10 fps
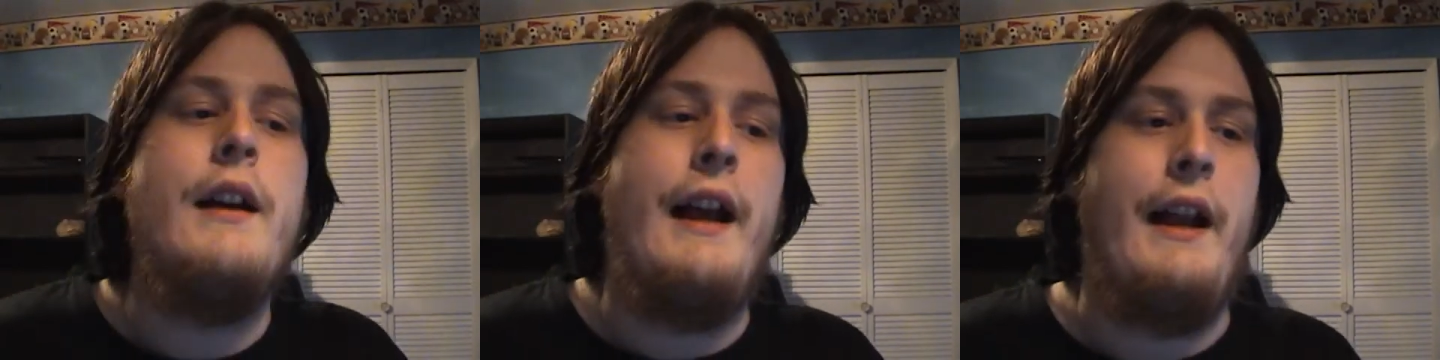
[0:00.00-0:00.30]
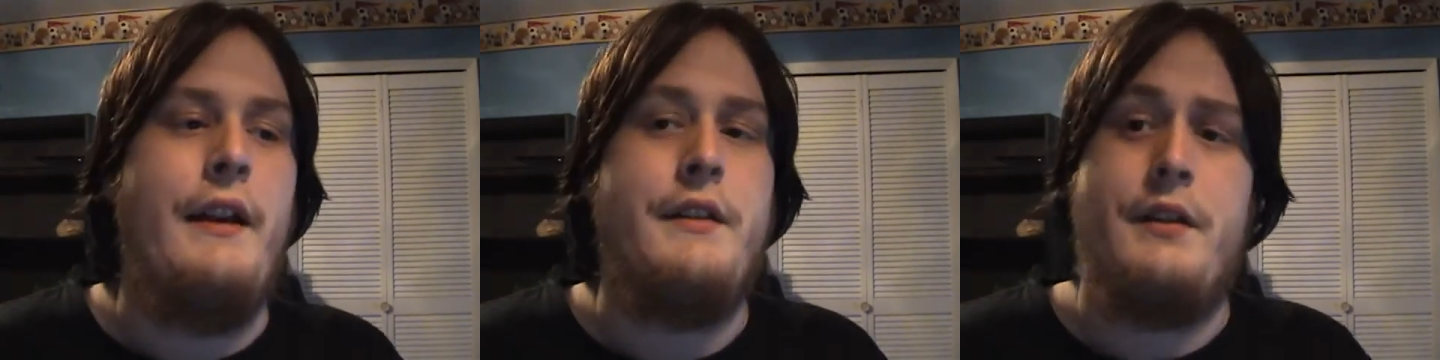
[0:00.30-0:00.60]

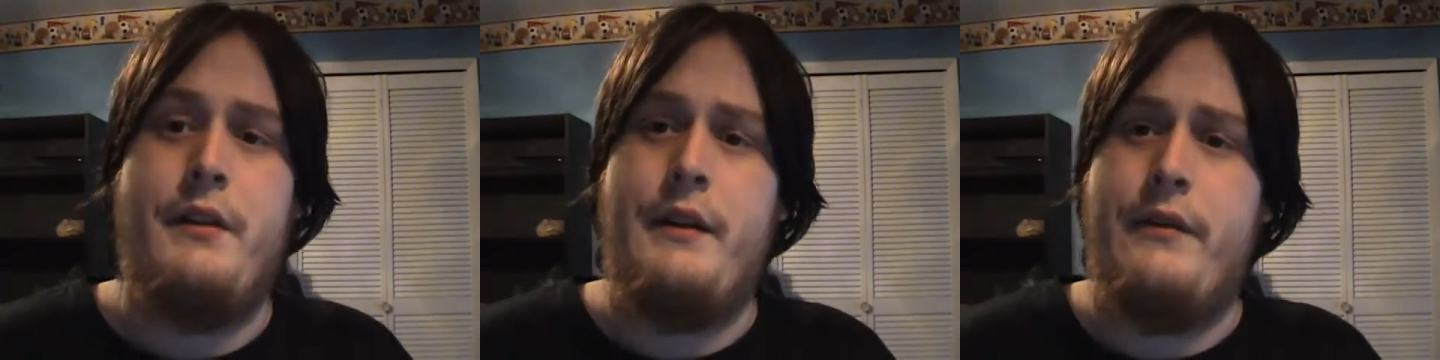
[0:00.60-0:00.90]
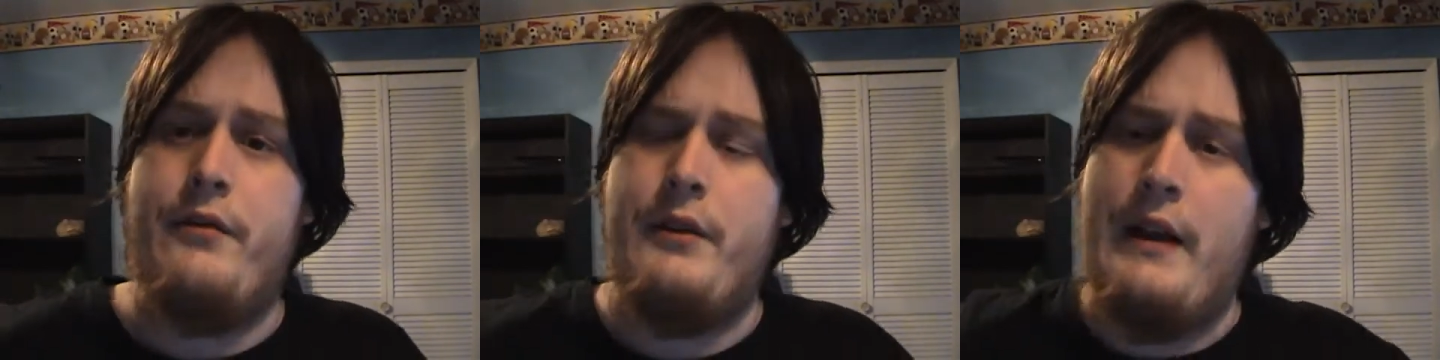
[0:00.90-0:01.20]
And so
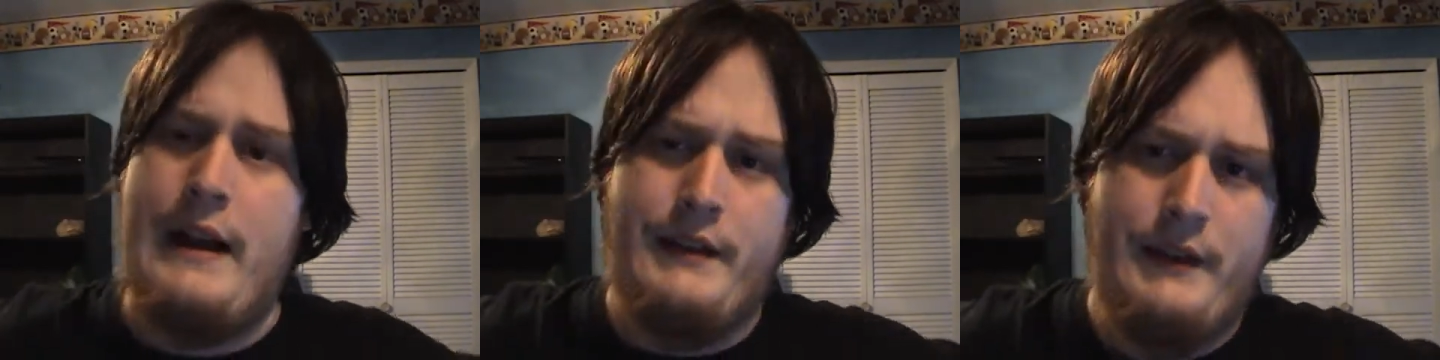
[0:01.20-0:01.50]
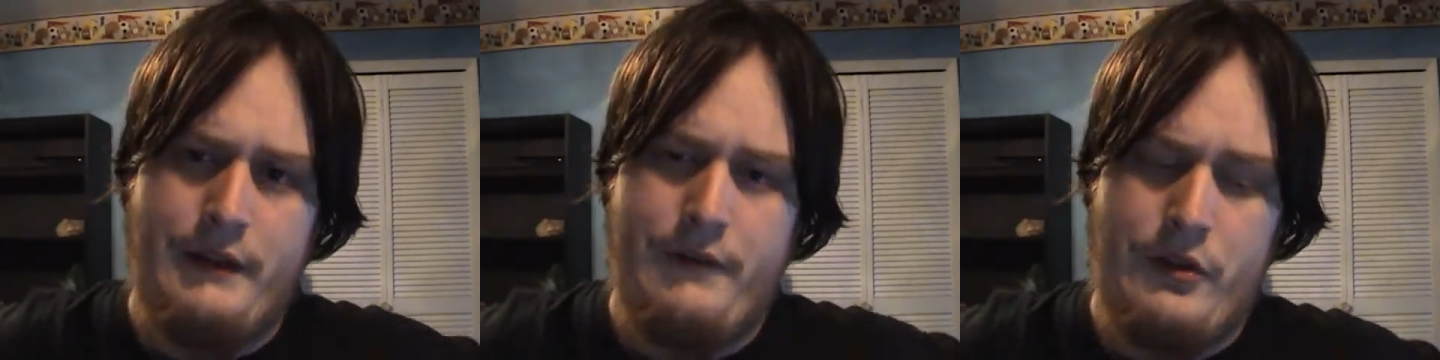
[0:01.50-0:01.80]
if you had
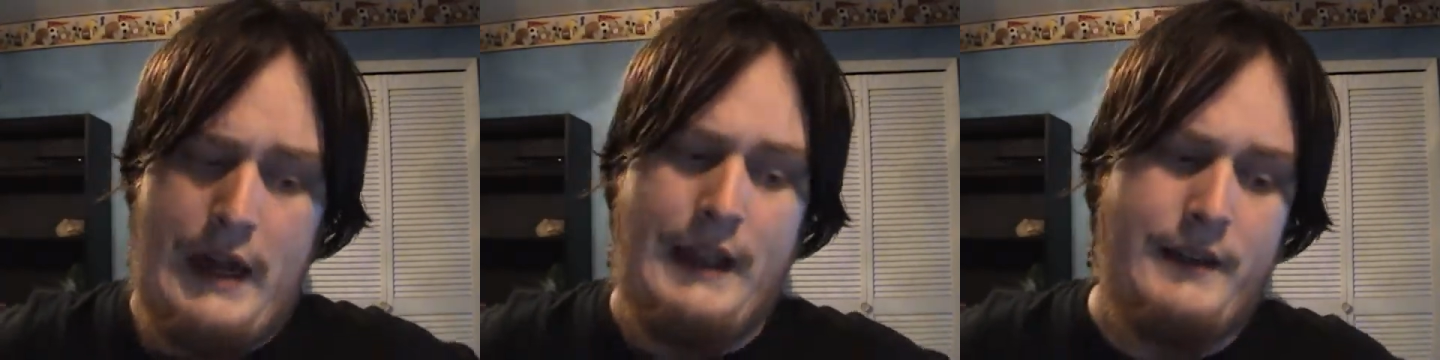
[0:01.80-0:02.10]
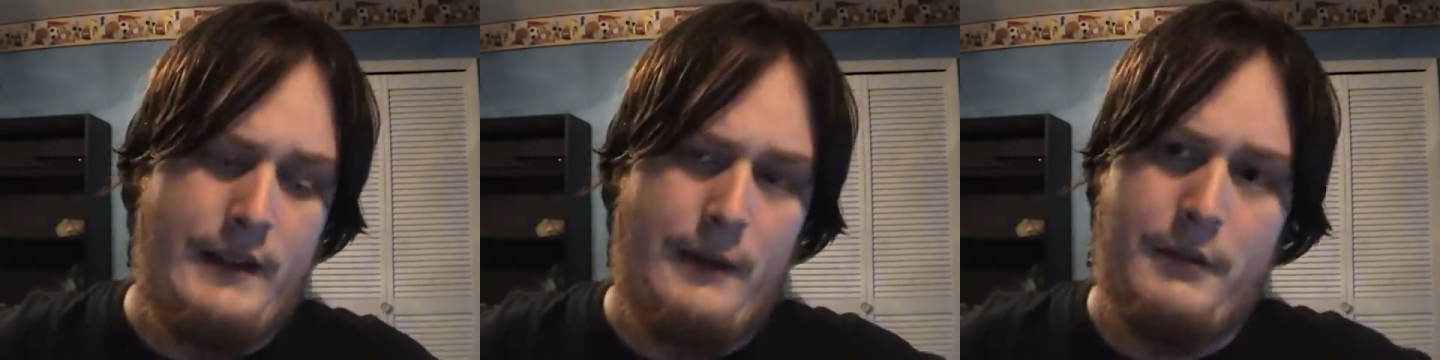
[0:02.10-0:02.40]
to
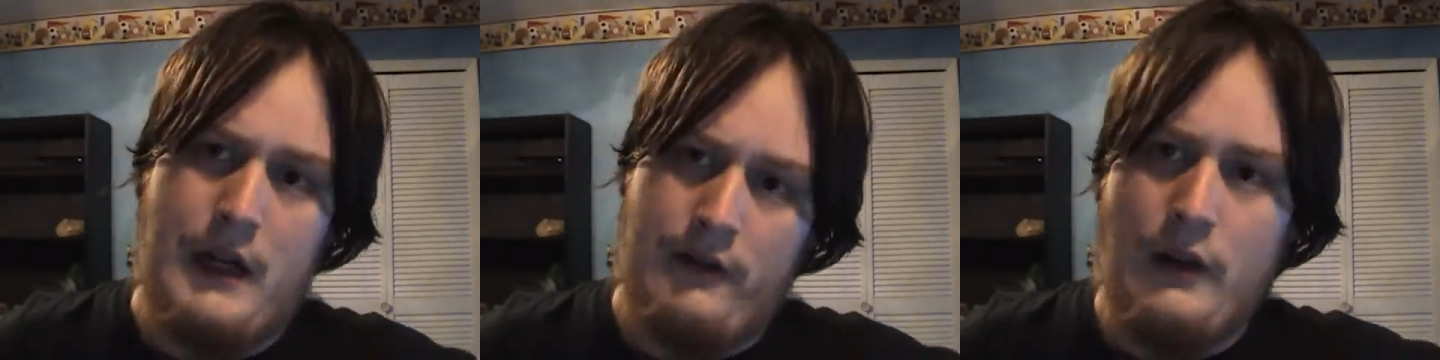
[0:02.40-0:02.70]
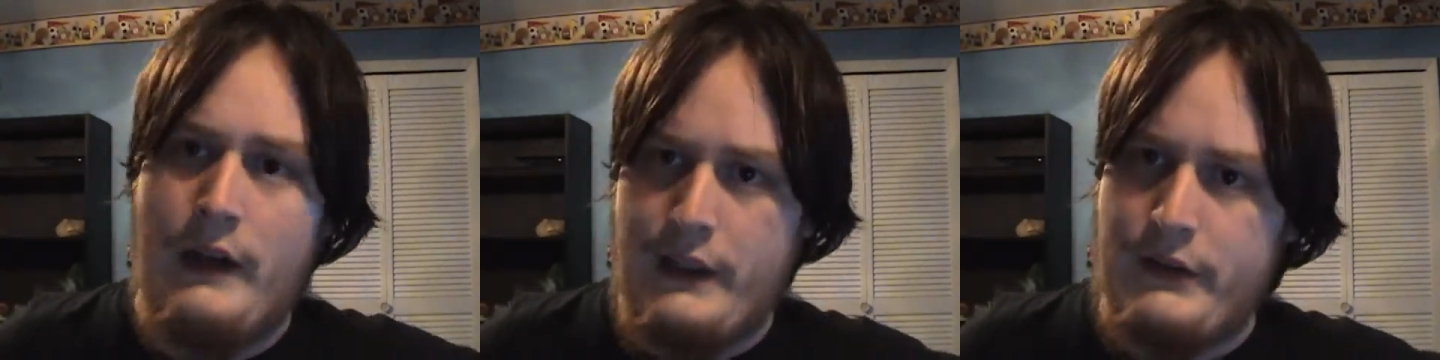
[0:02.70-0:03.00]
set up
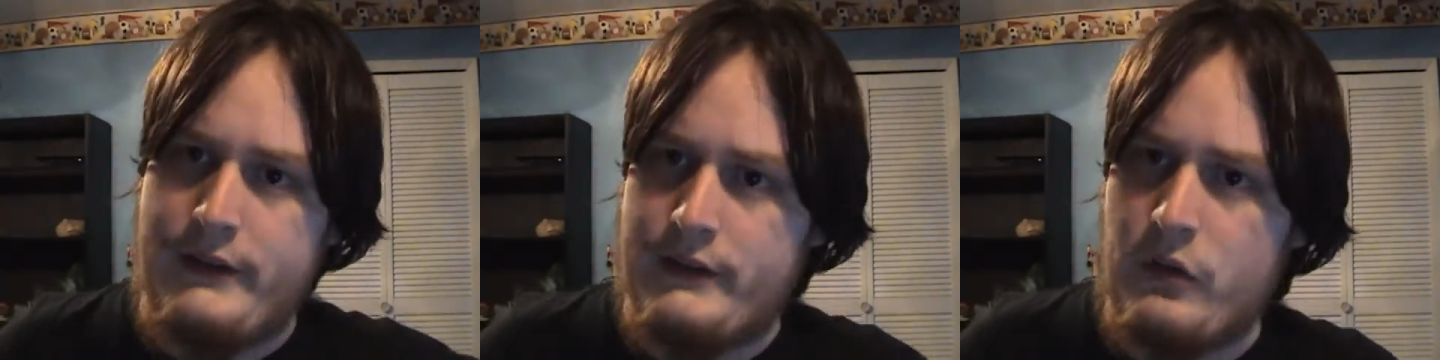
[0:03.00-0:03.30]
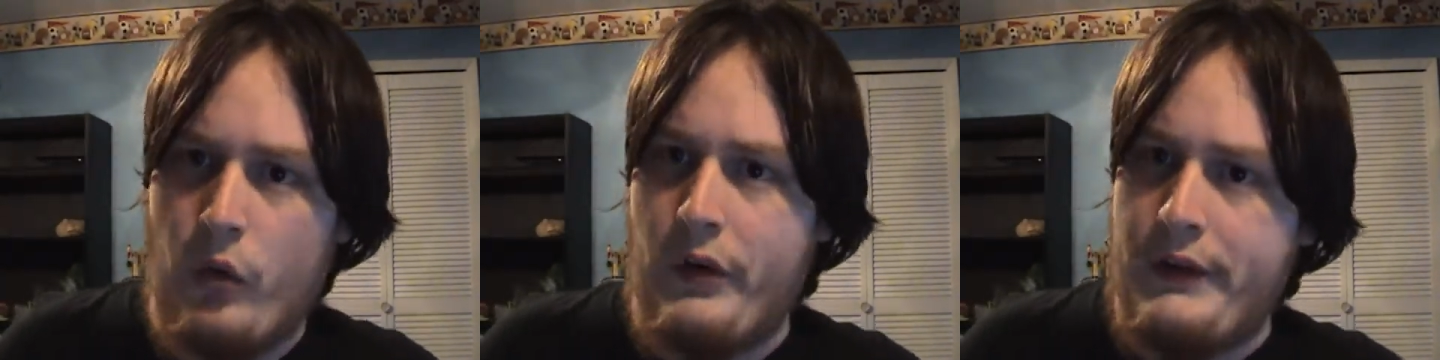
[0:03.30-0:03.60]
cover on each
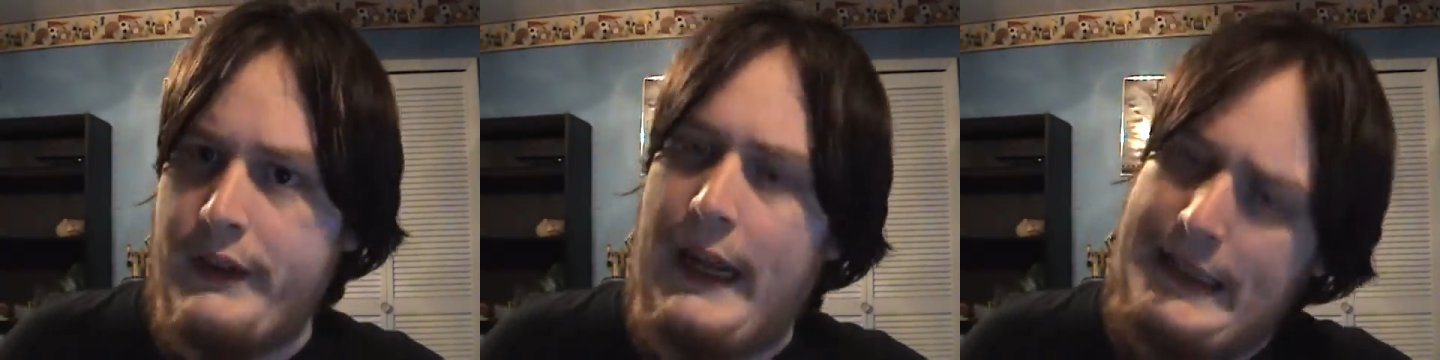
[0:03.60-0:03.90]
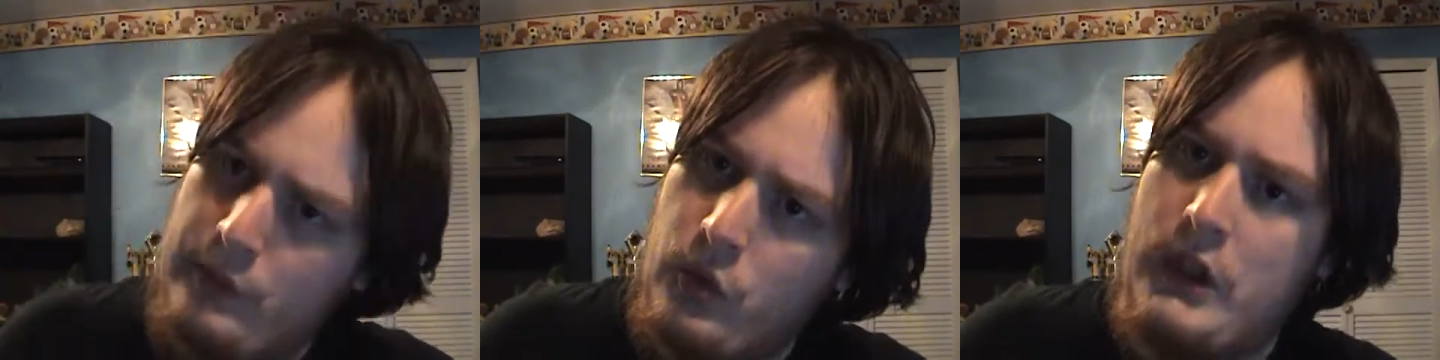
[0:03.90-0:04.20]
corner, you
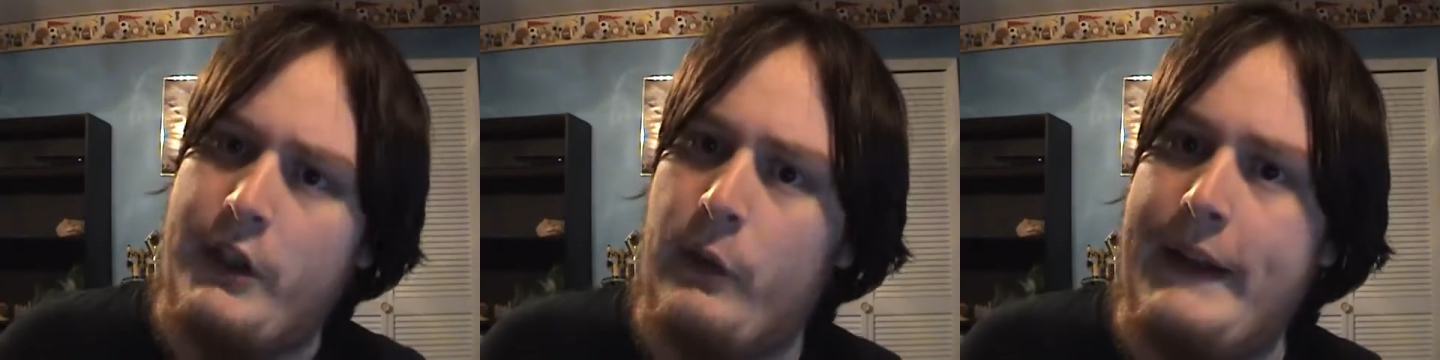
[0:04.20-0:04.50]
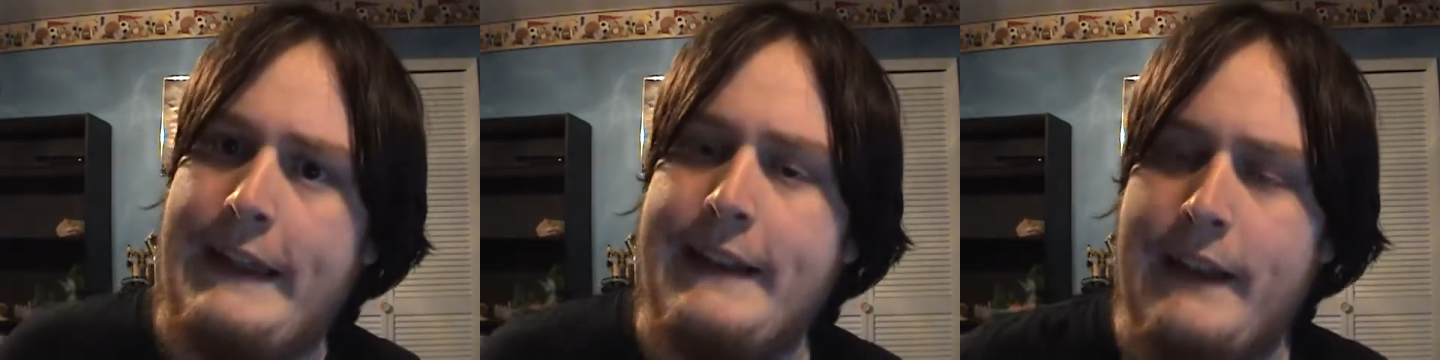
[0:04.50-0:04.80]
had to work your way
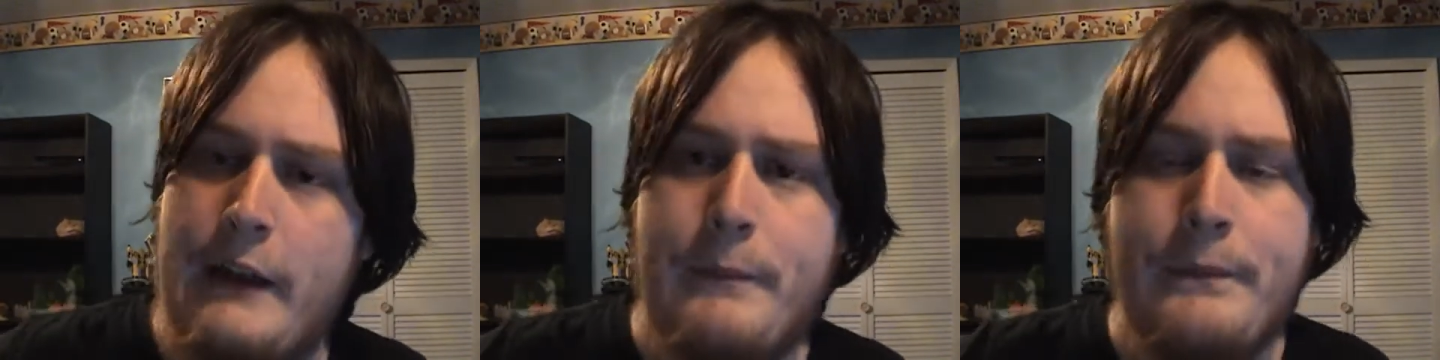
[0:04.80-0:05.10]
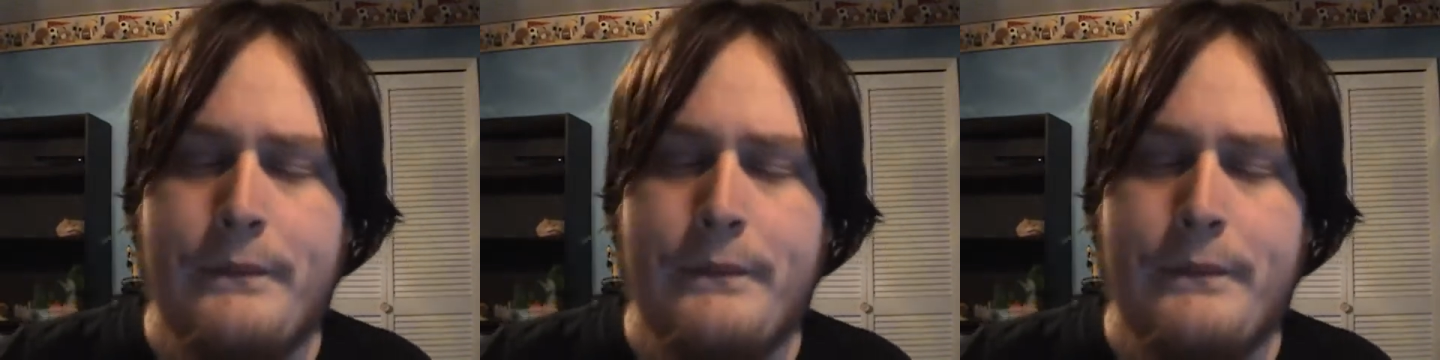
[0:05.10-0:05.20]
to get there.